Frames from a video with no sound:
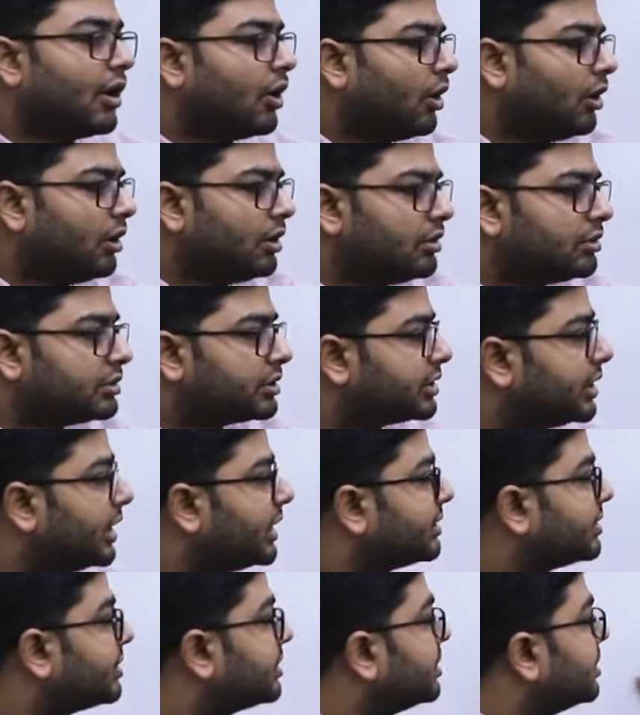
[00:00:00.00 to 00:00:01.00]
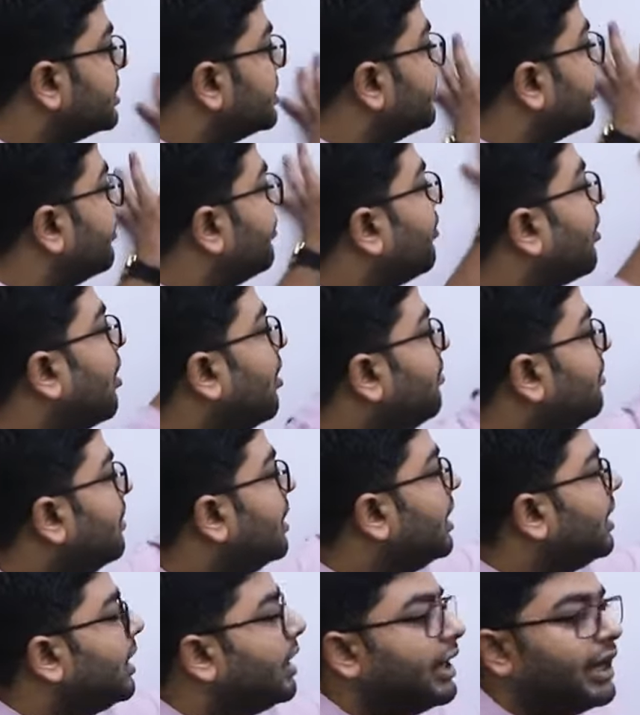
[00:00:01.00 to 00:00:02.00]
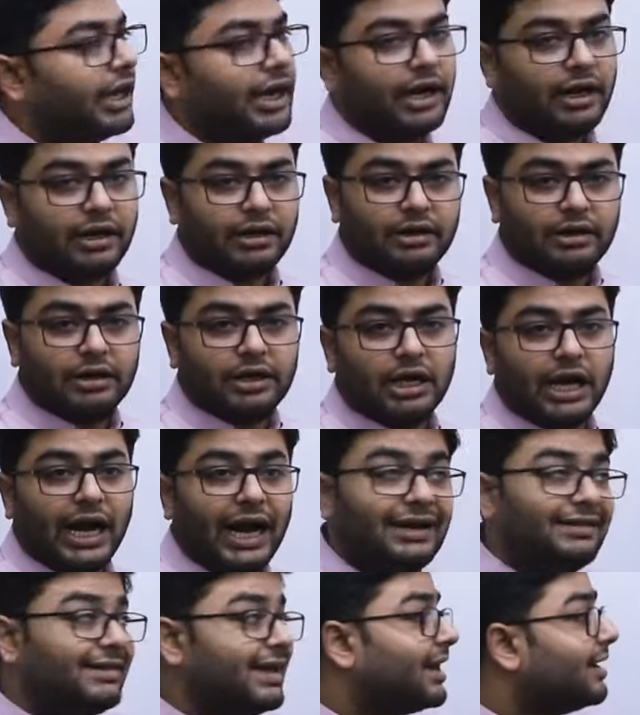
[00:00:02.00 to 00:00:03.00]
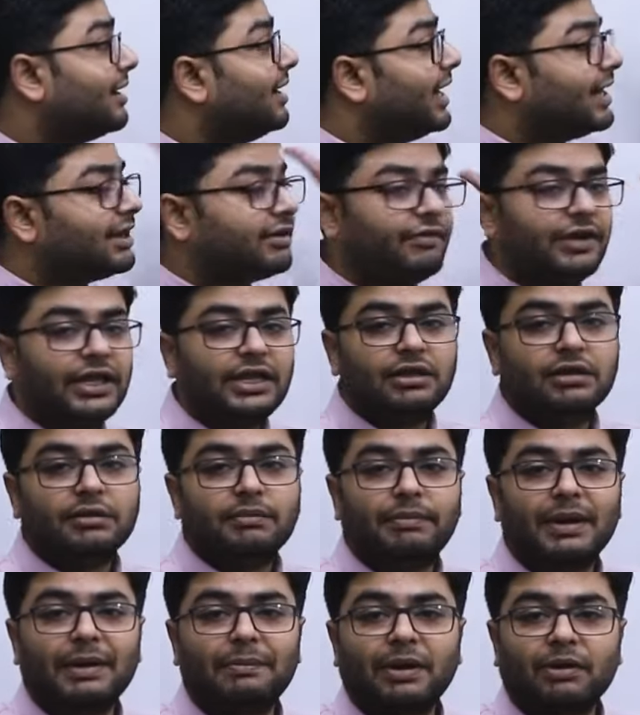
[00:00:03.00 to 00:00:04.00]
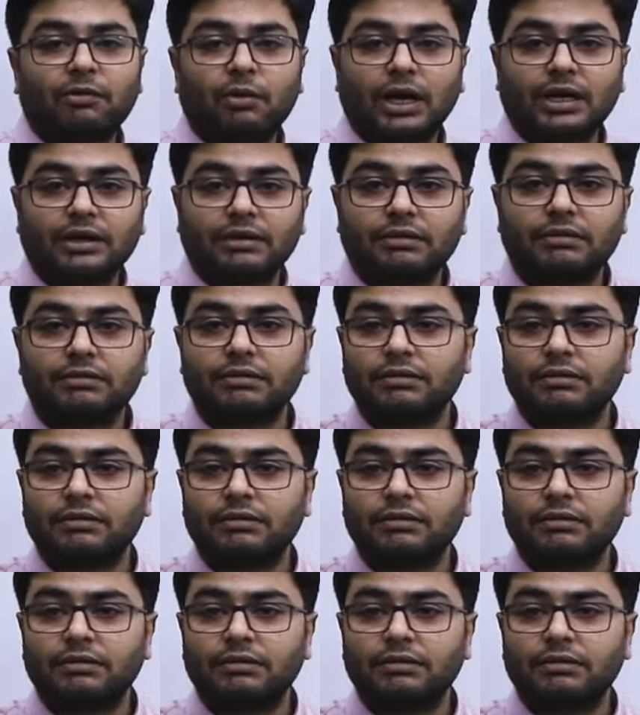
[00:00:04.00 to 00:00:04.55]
All those things form here. And they are linked with paper one.